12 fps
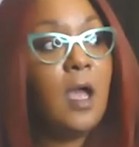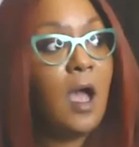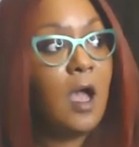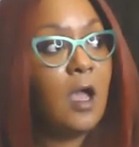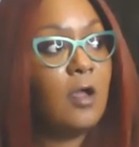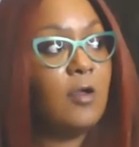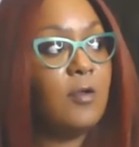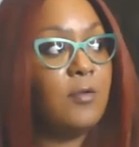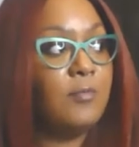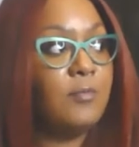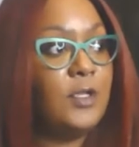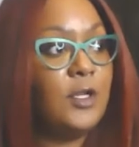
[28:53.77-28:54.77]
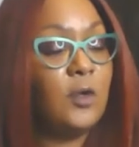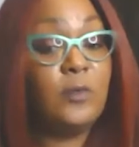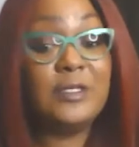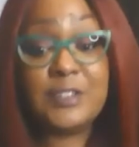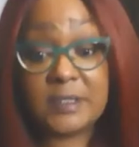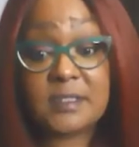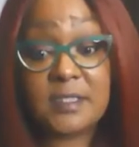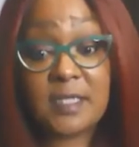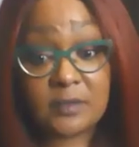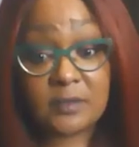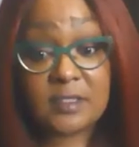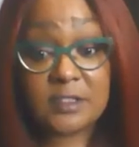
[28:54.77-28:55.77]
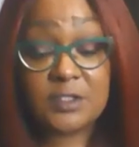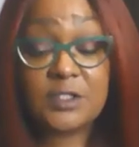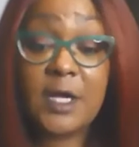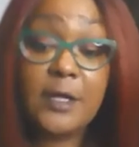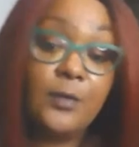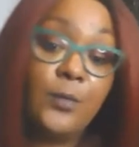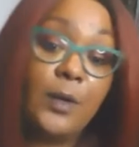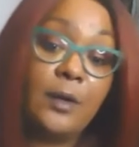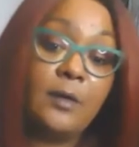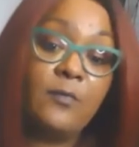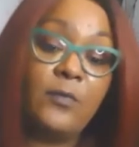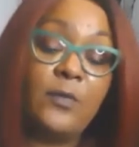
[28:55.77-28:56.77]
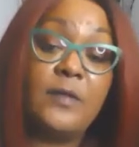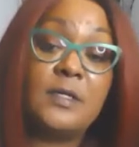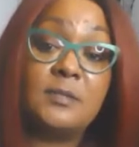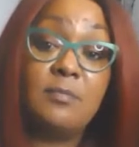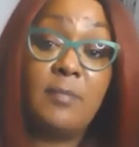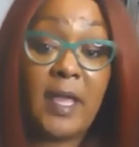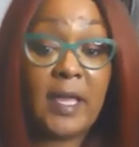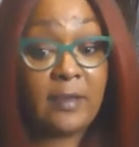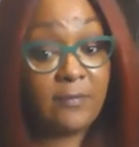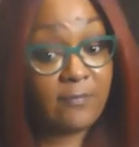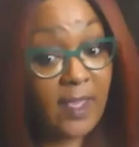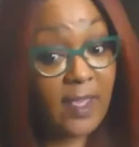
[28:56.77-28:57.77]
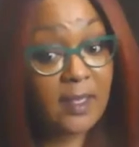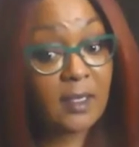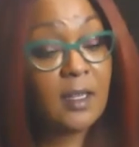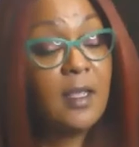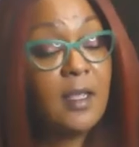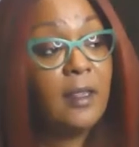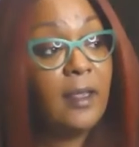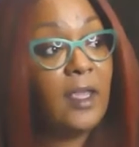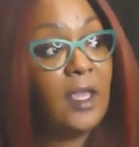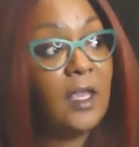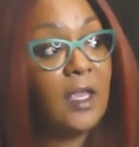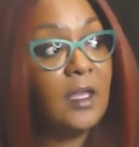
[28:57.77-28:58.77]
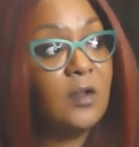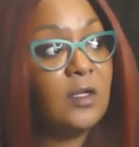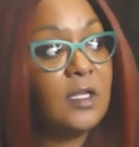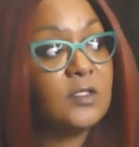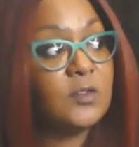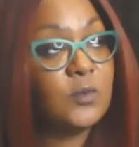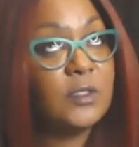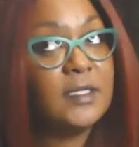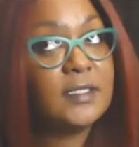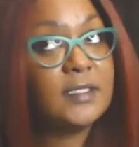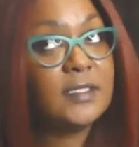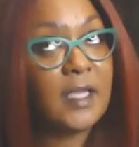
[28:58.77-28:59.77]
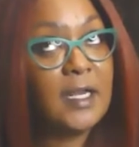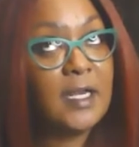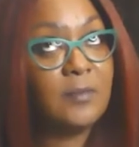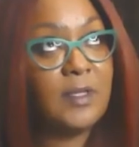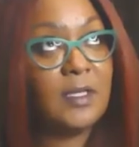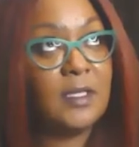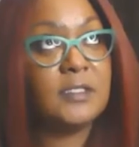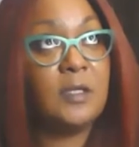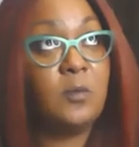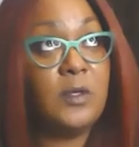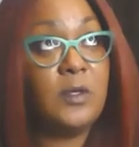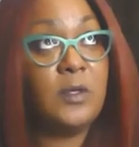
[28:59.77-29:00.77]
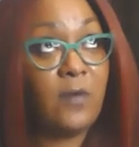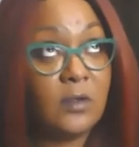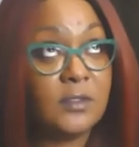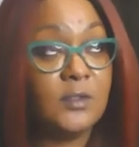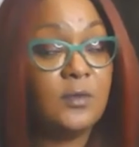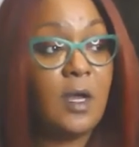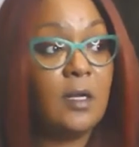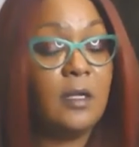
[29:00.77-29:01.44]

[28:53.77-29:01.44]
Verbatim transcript: um you know we just announced it this january for this may event and it's really exciting because like we've also got